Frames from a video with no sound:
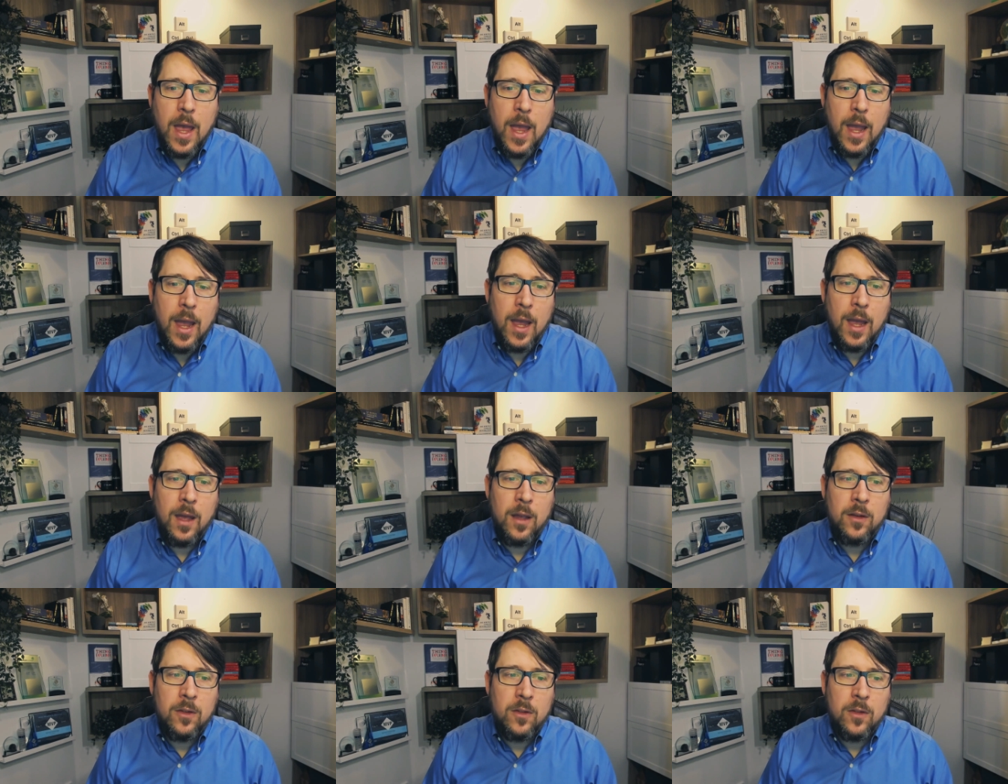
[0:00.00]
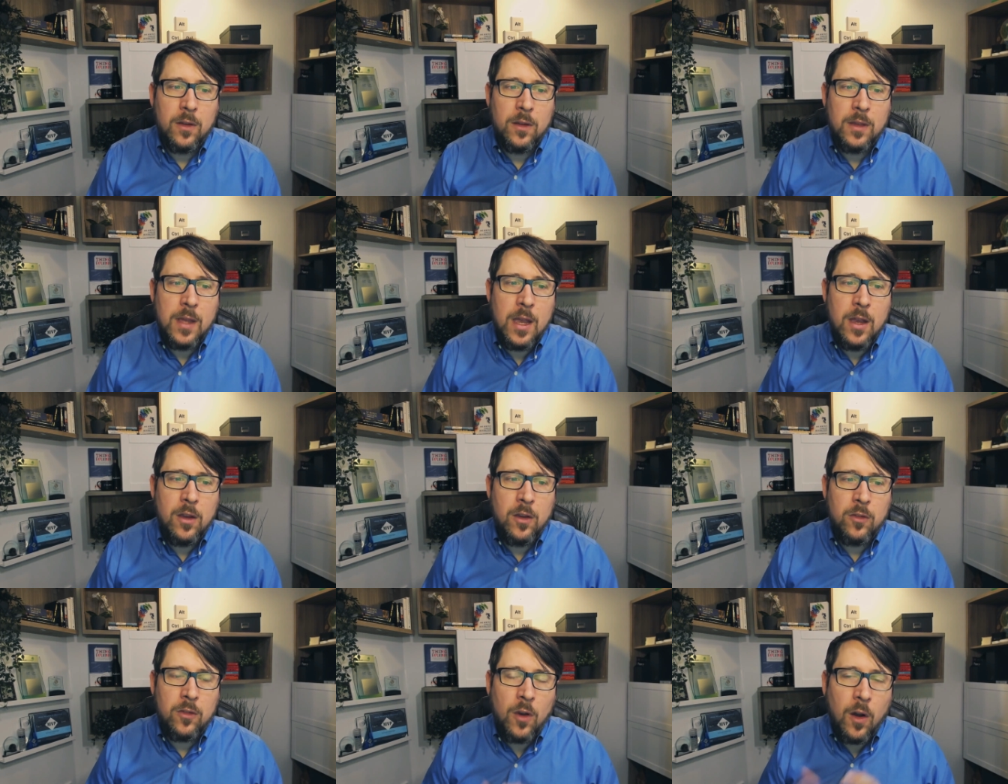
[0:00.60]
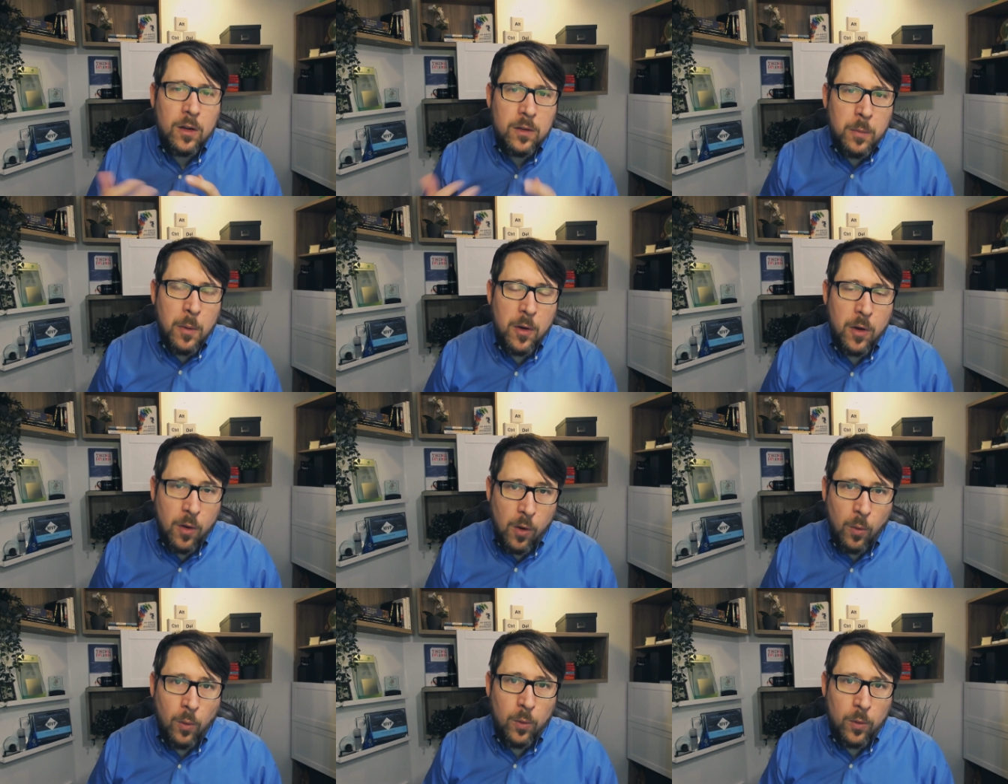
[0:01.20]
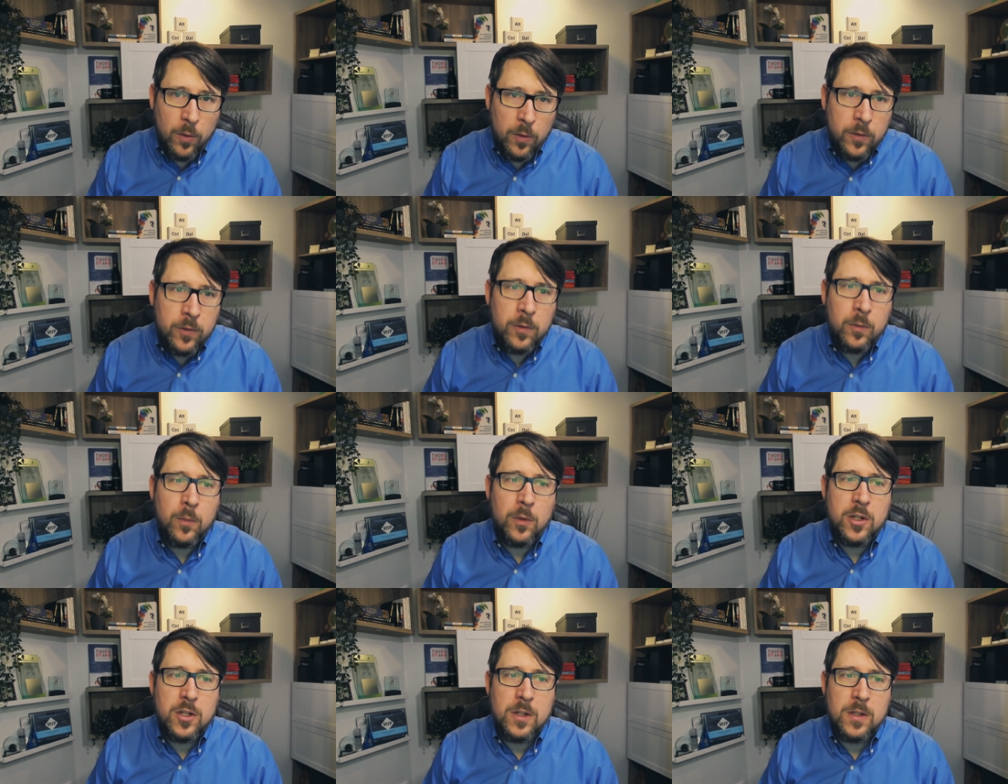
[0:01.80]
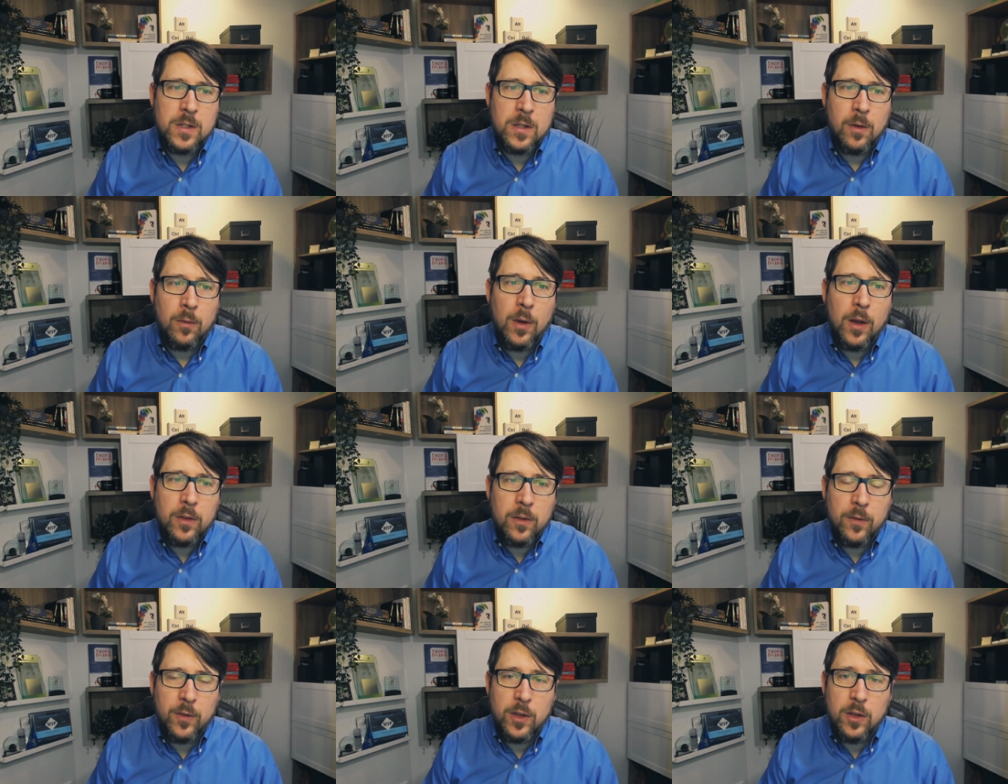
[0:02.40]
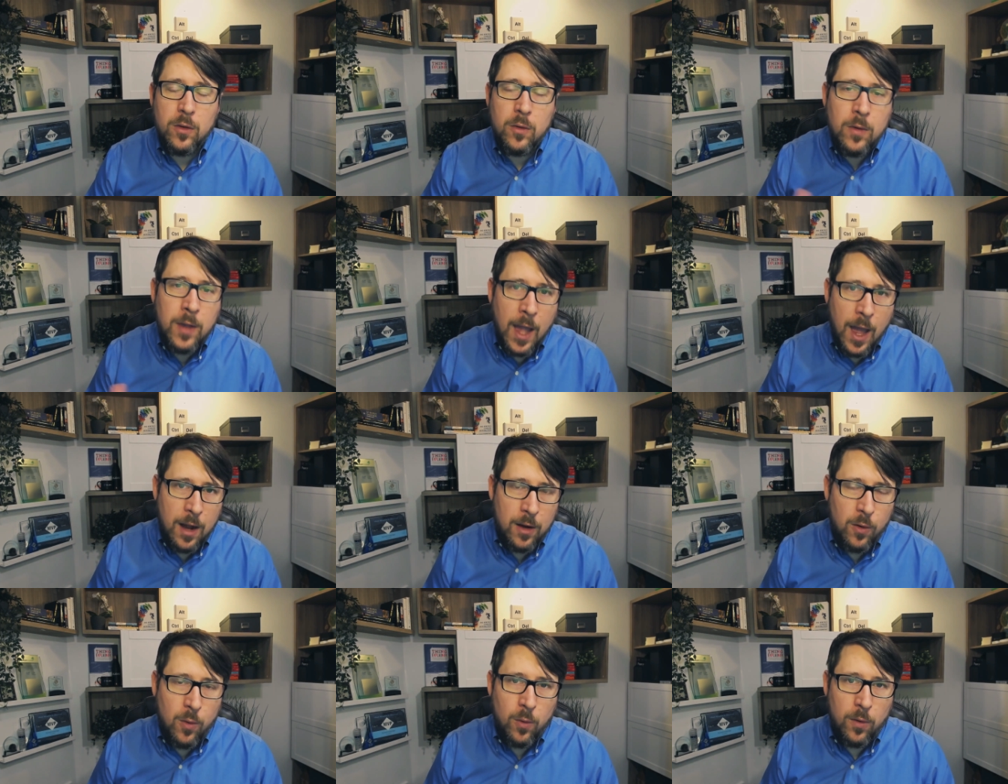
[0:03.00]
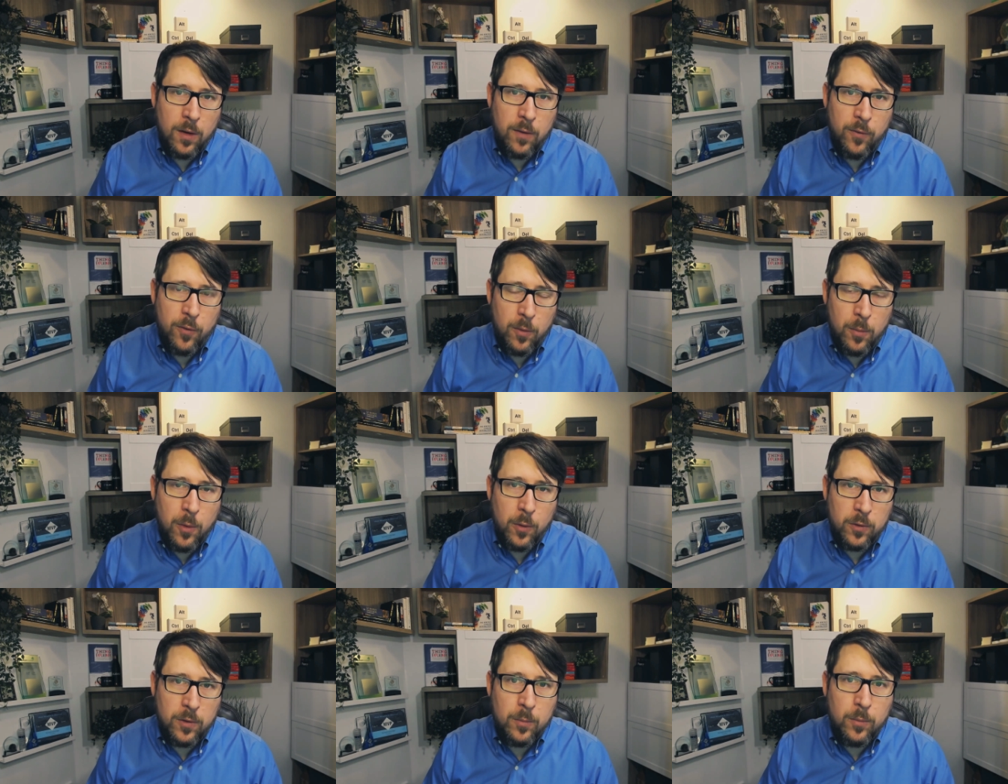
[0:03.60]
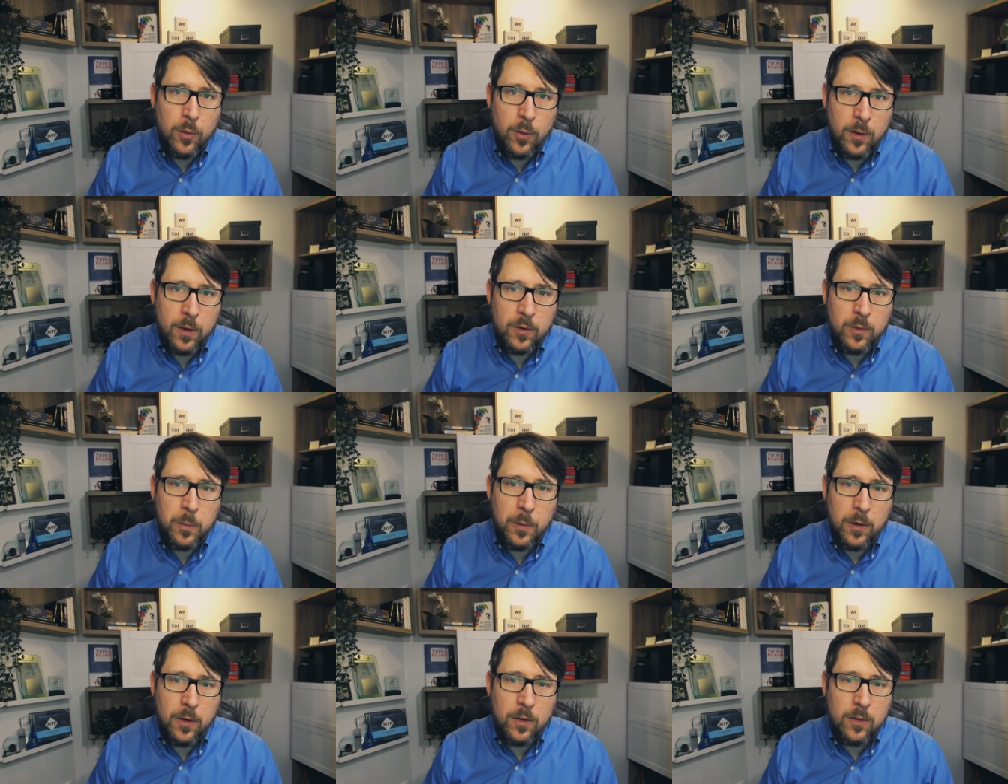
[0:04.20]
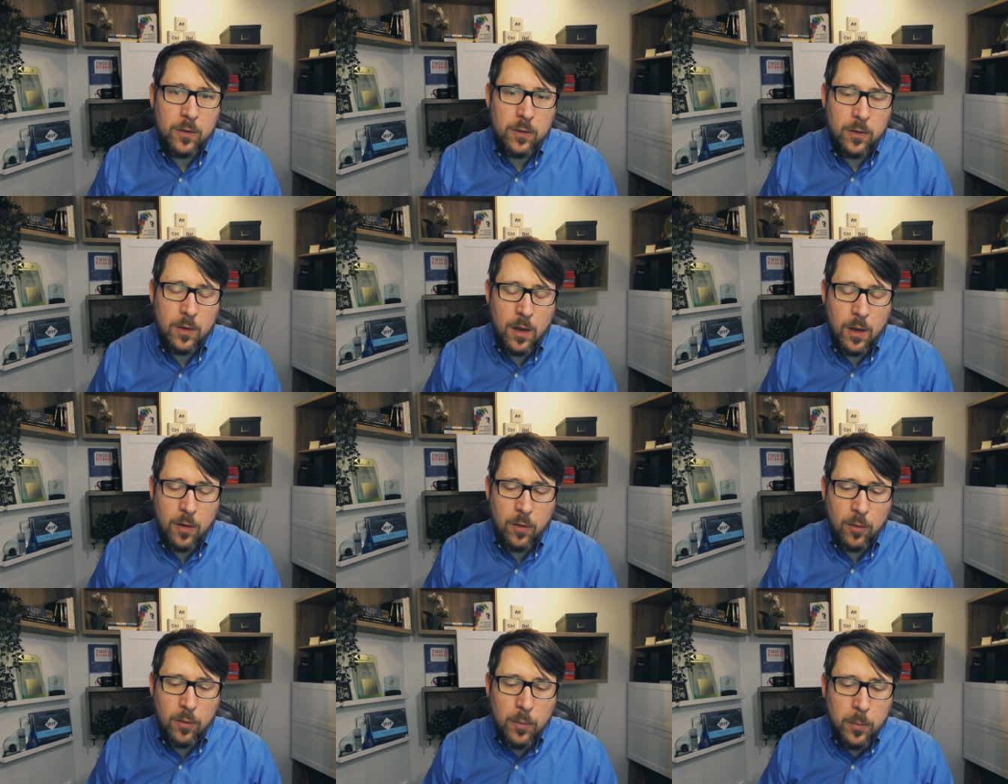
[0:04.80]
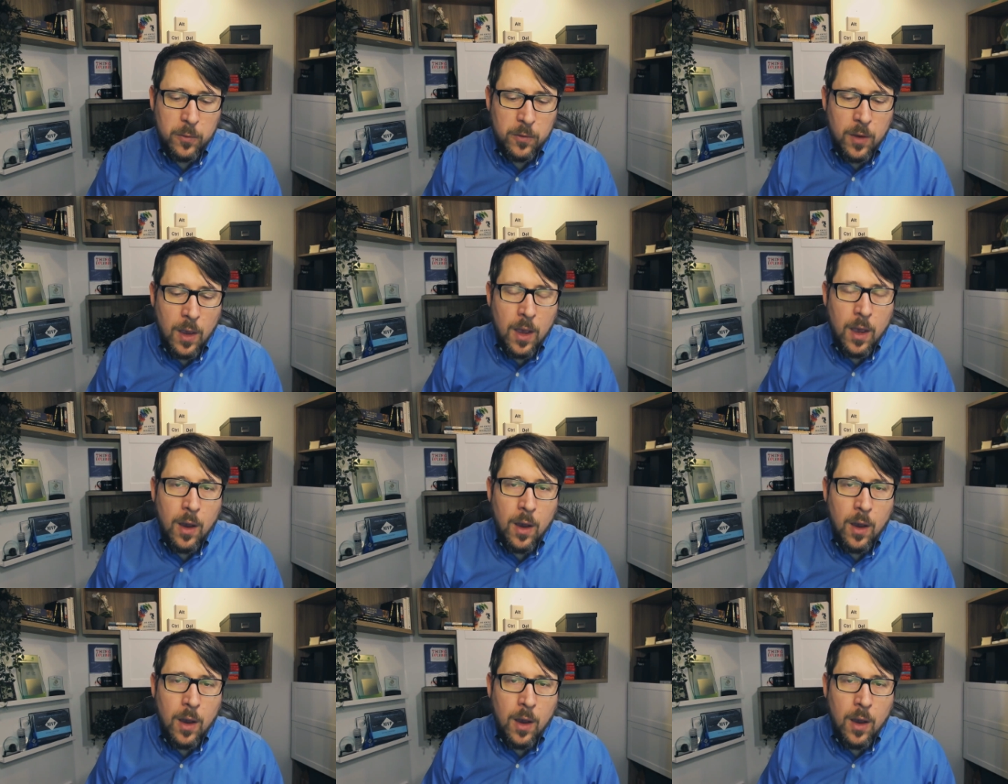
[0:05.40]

And they talked about goals, which is a relatively new category for most employee experience uh, groups,